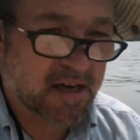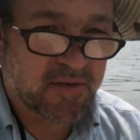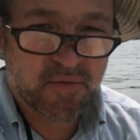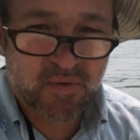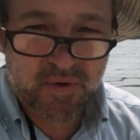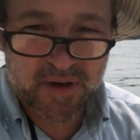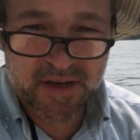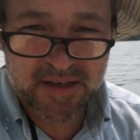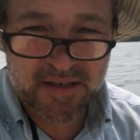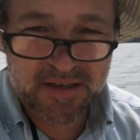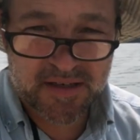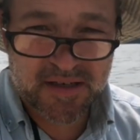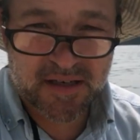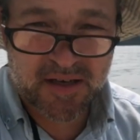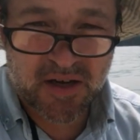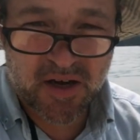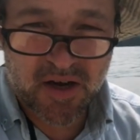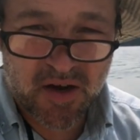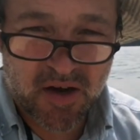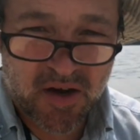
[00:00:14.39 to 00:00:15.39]
enough wind to
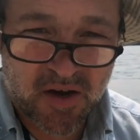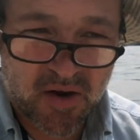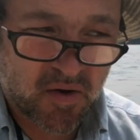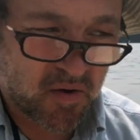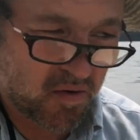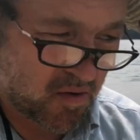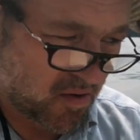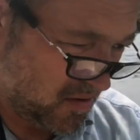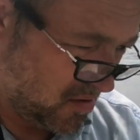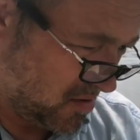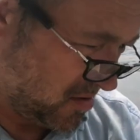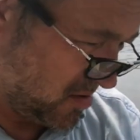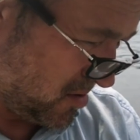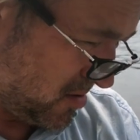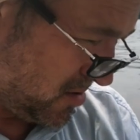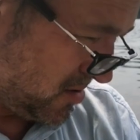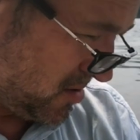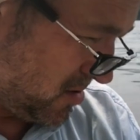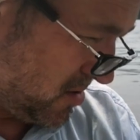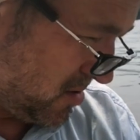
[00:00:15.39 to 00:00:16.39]
go
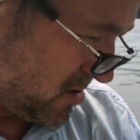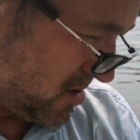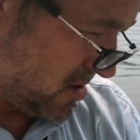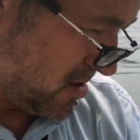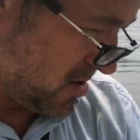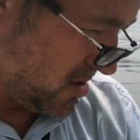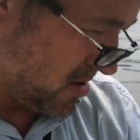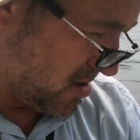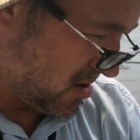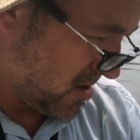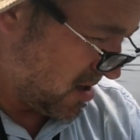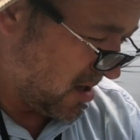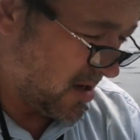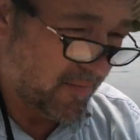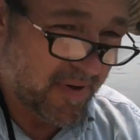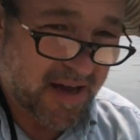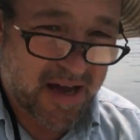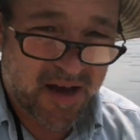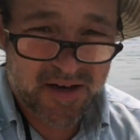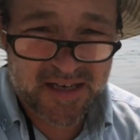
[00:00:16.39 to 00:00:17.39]

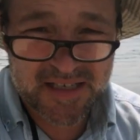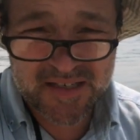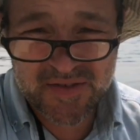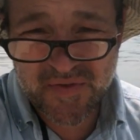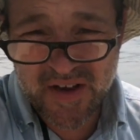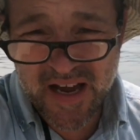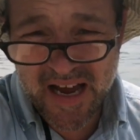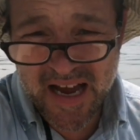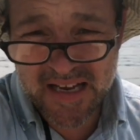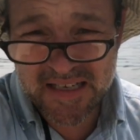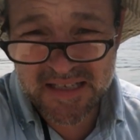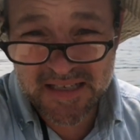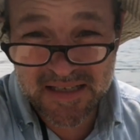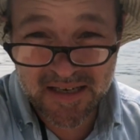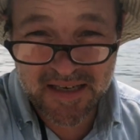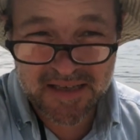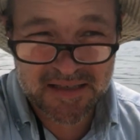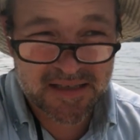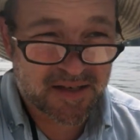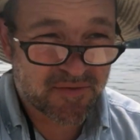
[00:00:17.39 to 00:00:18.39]
about as fast
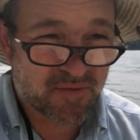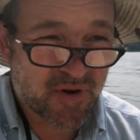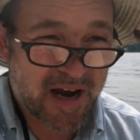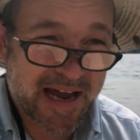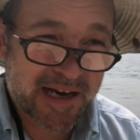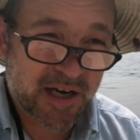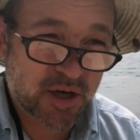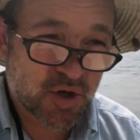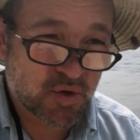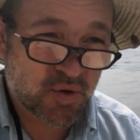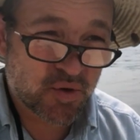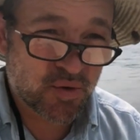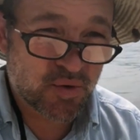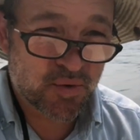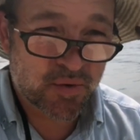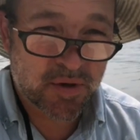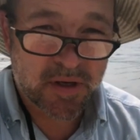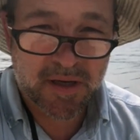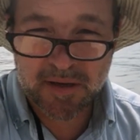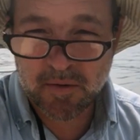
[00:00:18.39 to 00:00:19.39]
as a
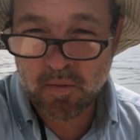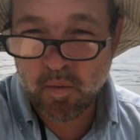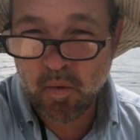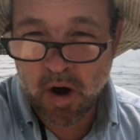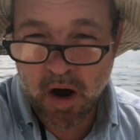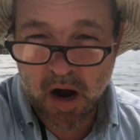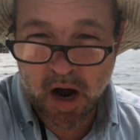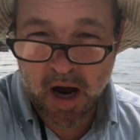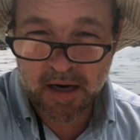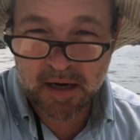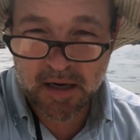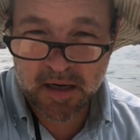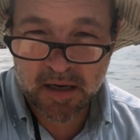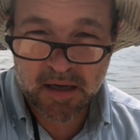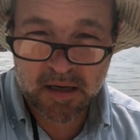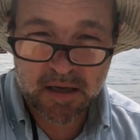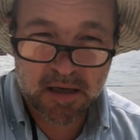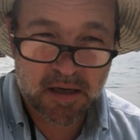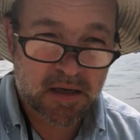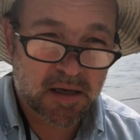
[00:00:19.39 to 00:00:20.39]
raccoon can walk
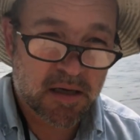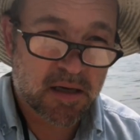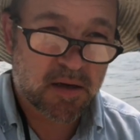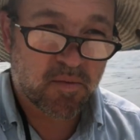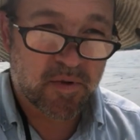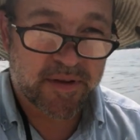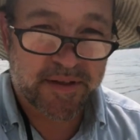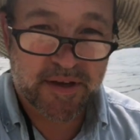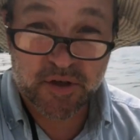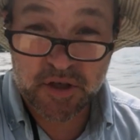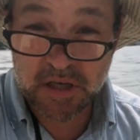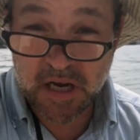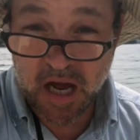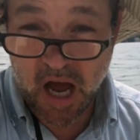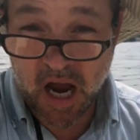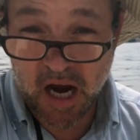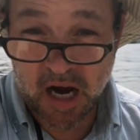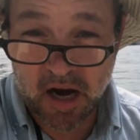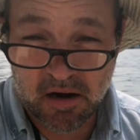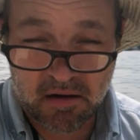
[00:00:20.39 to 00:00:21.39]
when they're
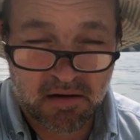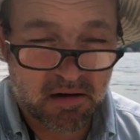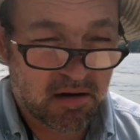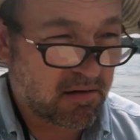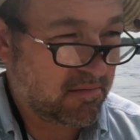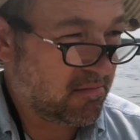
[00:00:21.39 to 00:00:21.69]
tired.